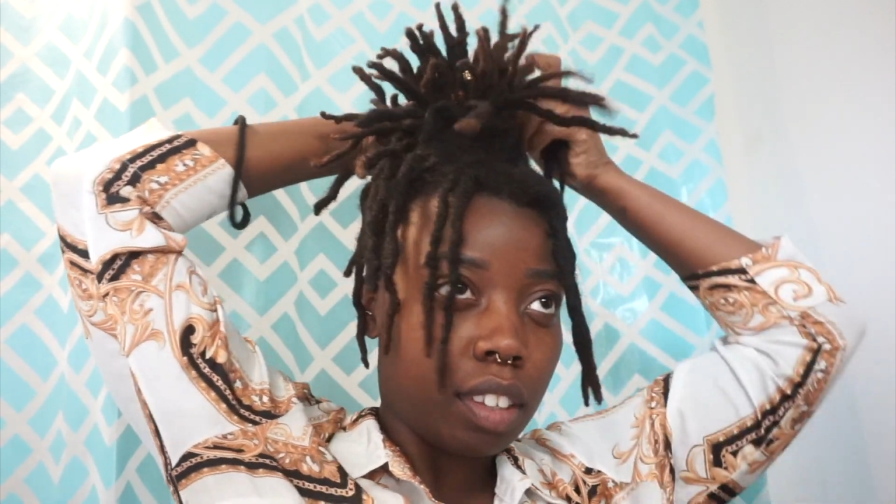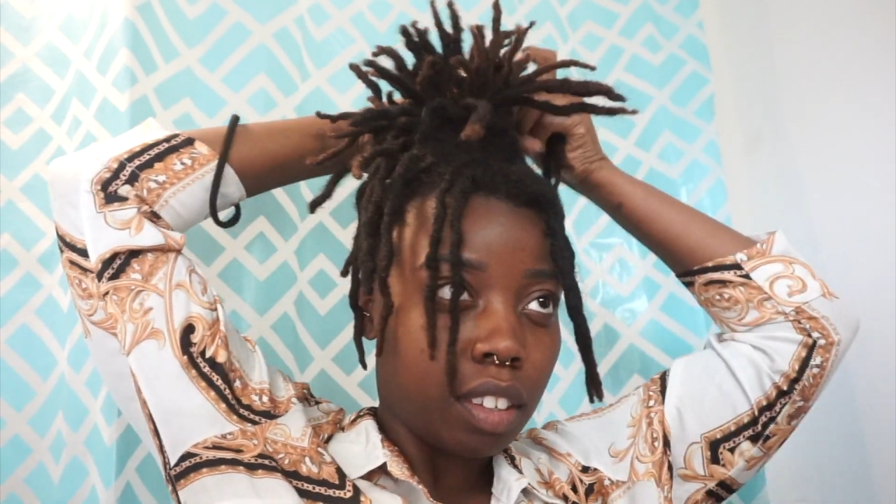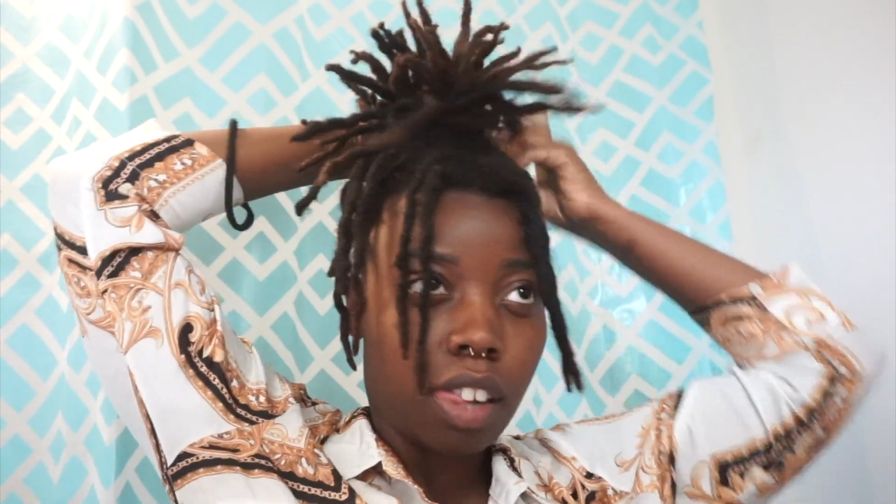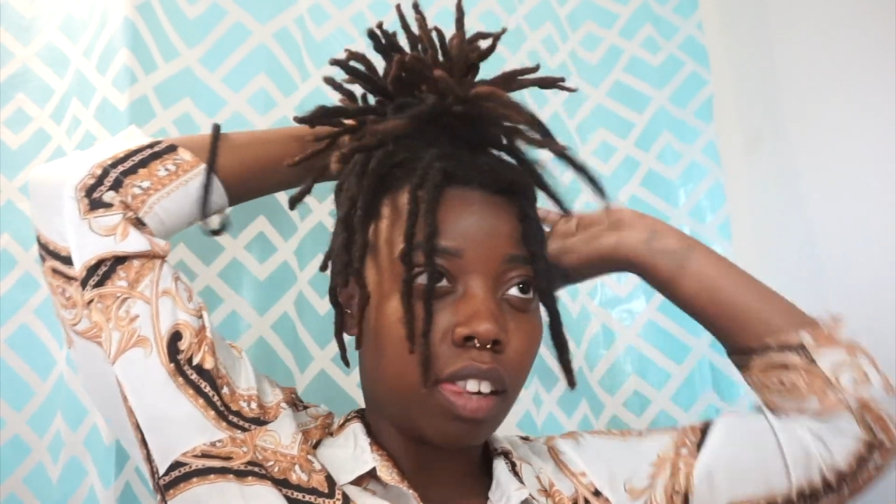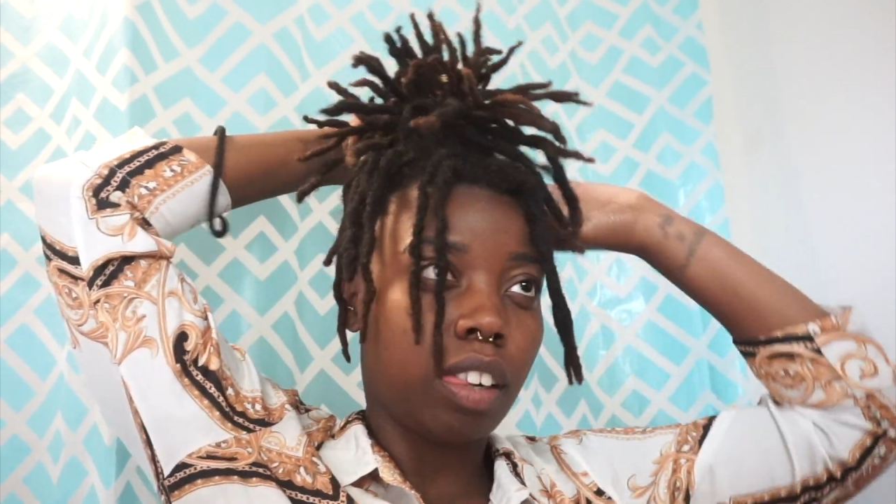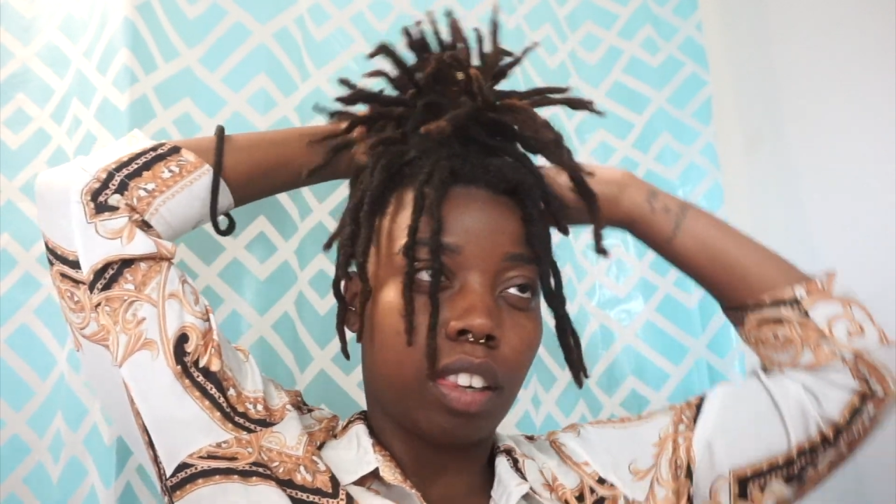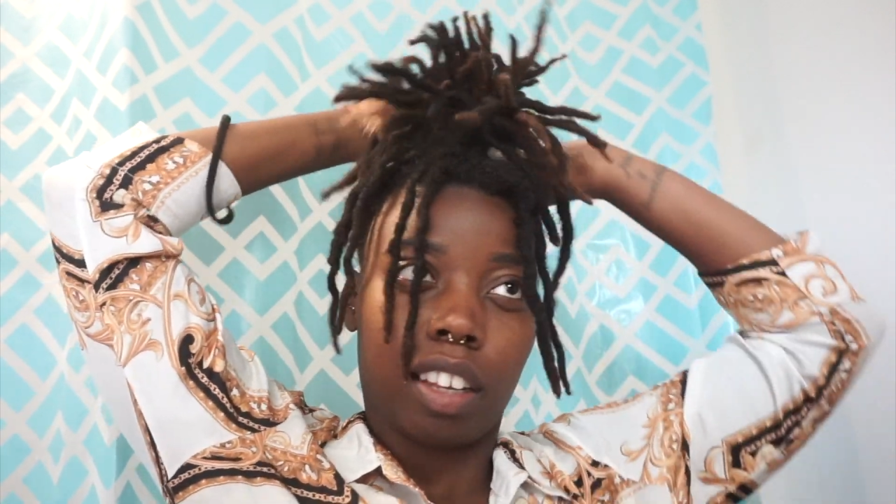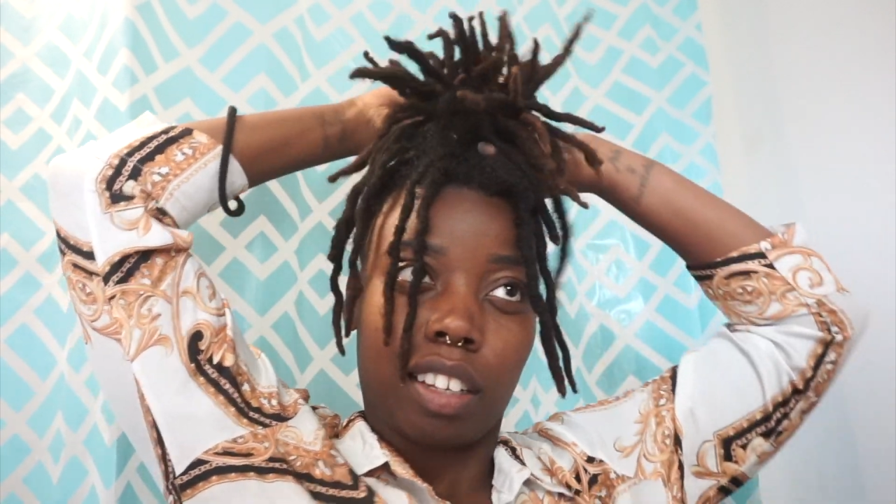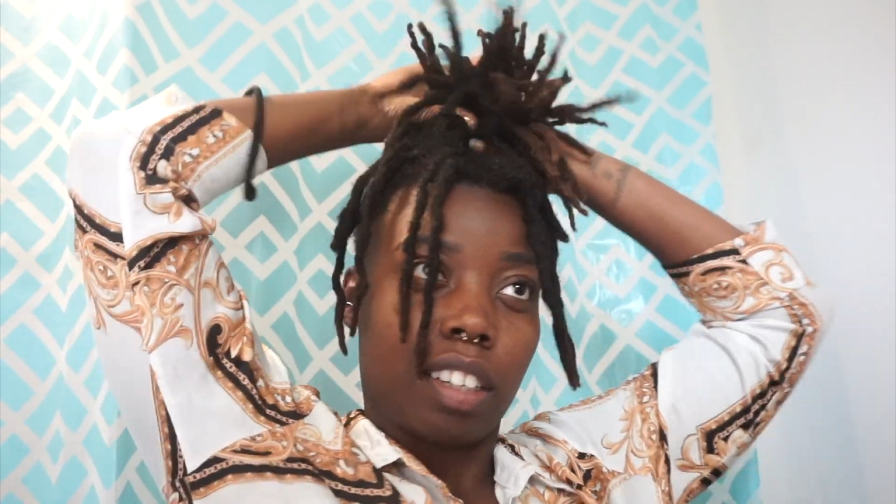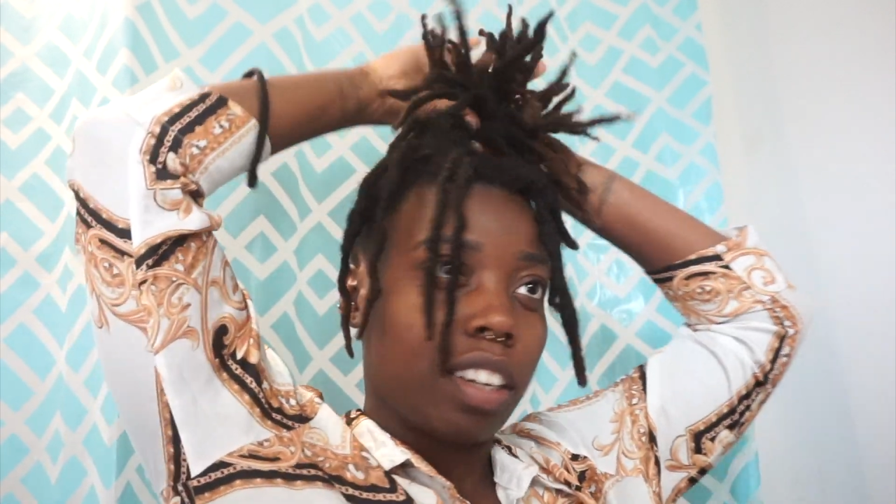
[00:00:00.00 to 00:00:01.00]
inner bit of my
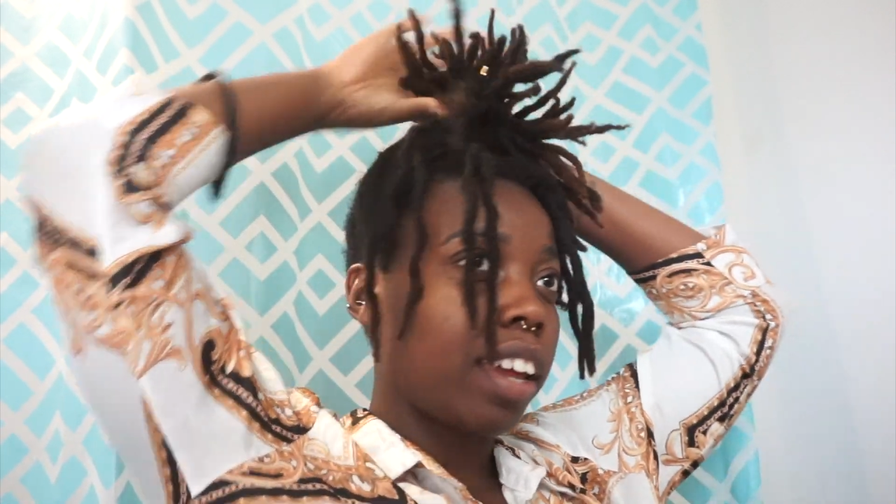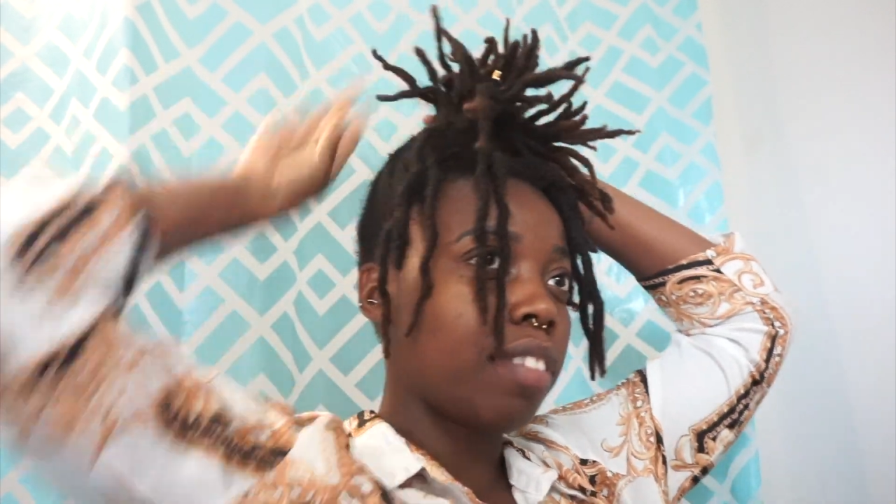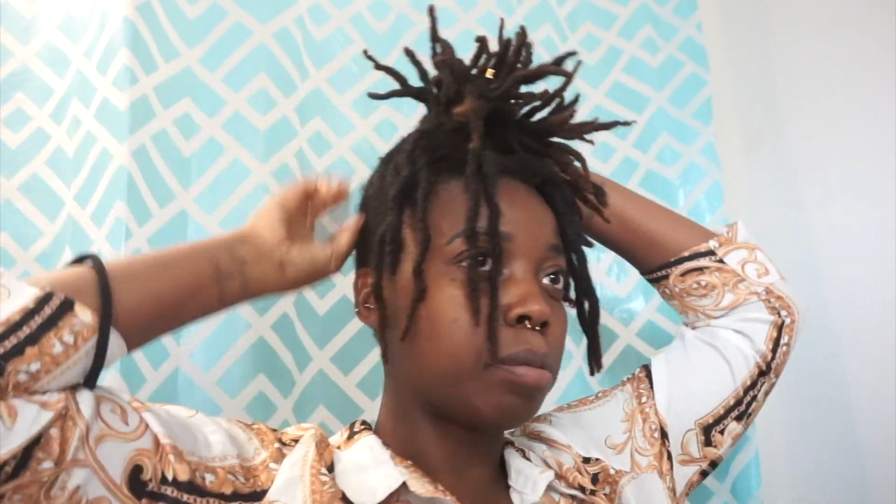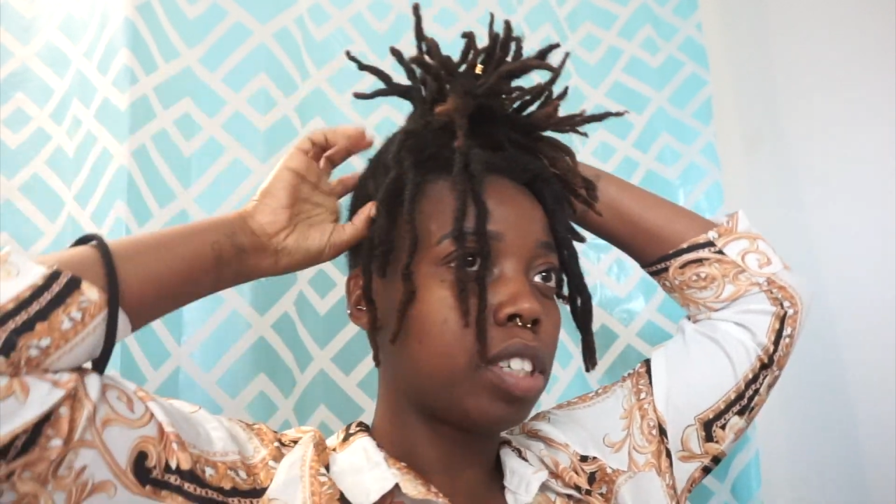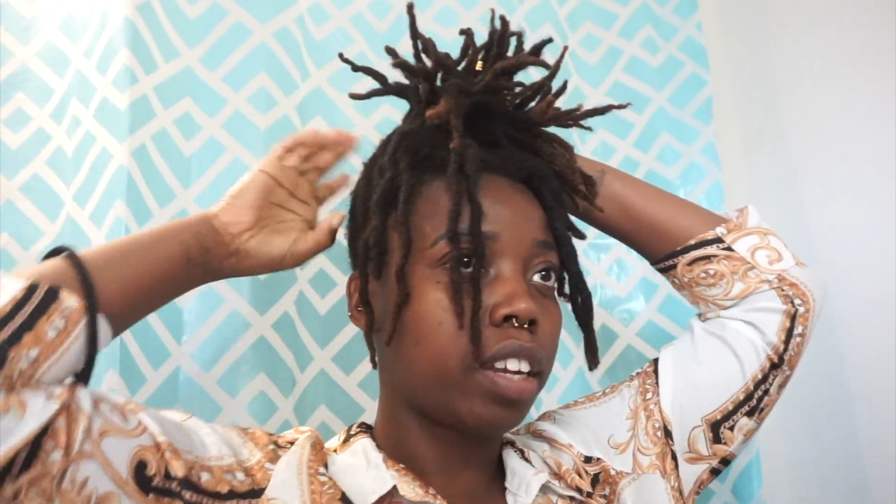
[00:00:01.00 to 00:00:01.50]
thumbs,